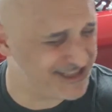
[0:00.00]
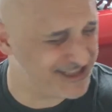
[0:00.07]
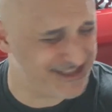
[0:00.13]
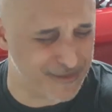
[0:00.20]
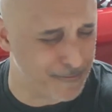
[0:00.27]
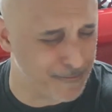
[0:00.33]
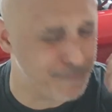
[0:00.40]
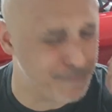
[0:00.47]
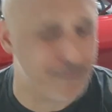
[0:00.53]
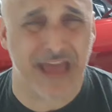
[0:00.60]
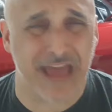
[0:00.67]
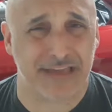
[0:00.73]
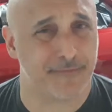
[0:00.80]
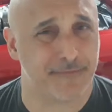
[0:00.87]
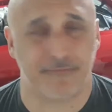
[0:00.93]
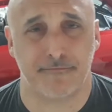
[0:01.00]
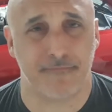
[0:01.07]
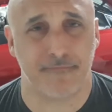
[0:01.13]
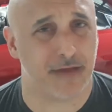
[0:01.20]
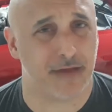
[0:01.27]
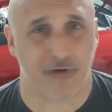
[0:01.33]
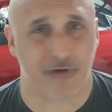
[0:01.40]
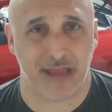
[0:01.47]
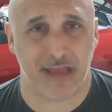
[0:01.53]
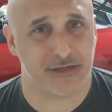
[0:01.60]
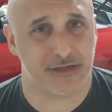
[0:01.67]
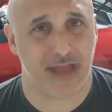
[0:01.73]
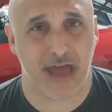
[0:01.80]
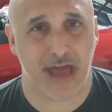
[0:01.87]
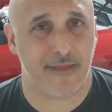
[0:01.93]
the best mid-range
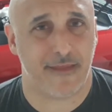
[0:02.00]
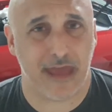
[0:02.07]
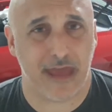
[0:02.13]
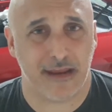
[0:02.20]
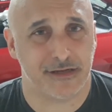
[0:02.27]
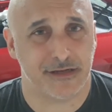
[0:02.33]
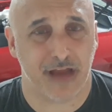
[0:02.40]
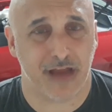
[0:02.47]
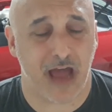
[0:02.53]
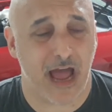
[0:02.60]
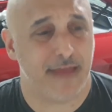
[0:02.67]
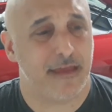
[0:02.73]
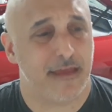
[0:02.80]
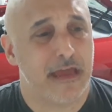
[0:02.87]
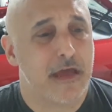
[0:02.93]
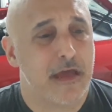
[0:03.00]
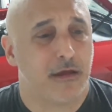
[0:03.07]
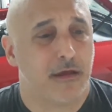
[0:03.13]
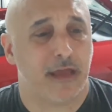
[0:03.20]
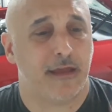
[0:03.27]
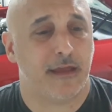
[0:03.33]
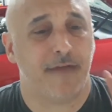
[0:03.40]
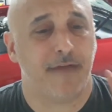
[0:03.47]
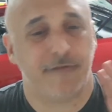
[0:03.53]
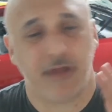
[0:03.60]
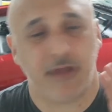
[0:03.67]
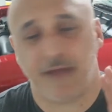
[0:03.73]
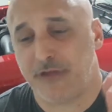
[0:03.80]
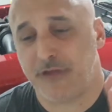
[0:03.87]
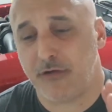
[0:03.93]
out of that engine.
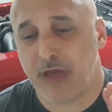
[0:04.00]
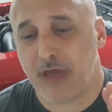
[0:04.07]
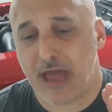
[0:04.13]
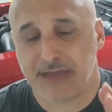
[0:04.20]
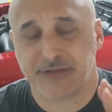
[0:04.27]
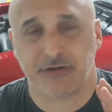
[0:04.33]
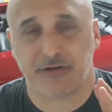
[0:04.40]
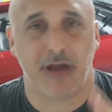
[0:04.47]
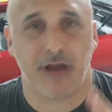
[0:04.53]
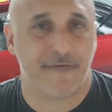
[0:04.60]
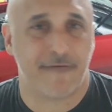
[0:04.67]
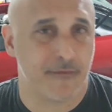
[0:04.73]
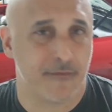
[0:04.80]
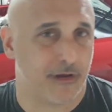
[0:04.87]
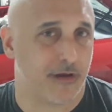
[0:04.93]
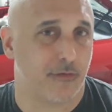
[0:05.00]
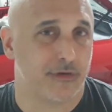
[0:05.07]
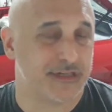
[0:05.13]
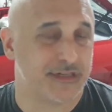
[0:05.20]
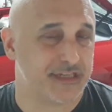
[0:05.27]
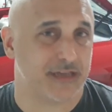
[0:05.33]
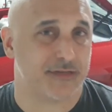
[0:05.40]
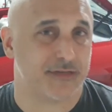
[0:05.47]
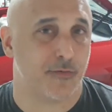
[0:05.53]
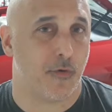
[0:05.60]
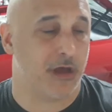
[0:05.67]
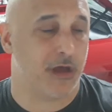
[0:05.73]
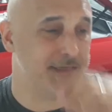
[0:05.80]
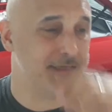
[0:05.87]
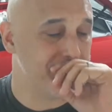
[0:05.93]
If you guys are not familiar with
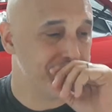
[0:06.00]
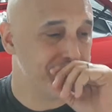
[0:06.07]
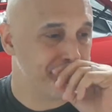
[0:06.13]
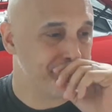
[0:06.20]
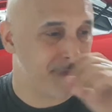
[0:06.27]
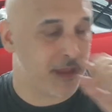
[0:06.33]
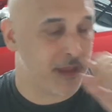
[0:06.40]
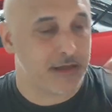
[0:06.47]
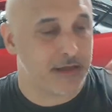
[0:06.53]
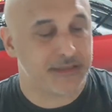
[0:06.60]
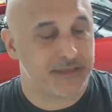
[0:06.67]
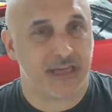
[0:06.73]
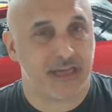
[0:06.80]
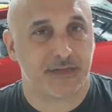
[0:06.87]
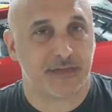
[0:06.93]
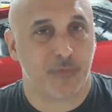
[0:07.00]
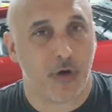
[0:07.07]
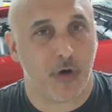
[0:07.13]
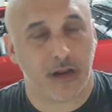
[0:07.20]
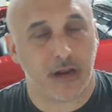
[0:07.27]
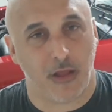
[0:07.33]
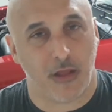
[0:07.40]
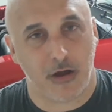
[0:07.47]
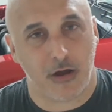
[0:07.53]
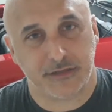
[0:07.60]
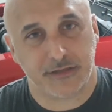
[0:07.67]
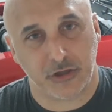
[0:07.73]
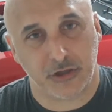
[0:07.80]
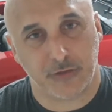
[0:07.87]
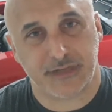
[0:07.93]
6.1s, 6.1 long
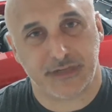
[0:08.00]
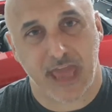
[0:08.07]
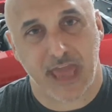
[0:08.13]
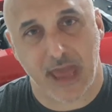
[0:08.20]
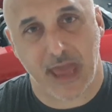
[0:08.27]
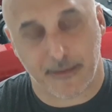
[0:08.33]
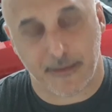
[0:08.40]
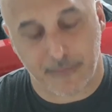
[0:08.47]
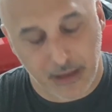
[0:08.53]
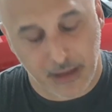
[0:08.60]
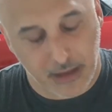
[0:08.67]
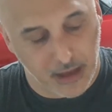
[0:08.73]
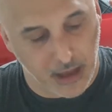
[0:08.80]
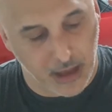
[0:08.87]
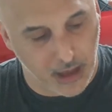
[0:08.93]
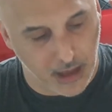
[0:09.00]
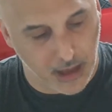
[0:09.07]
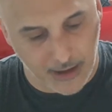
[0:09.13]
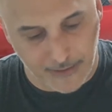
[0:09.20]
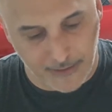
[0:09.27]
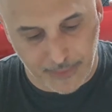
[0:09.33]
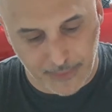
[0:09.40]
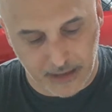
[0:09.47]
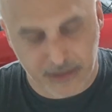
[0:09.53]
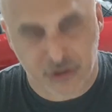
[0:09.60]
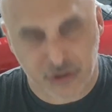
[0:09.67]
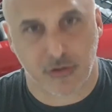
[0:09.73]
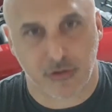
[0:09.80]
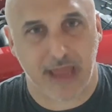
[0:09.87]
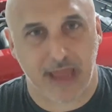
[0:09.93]
tubes cam
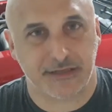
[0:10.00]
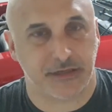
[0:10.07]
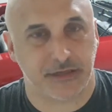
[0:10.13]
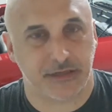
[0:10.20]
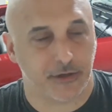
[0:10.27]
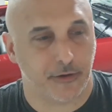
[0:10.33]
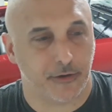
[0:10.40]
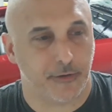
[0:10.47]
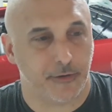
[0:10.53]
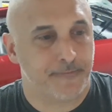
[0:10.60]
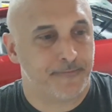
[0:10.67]
trans tune,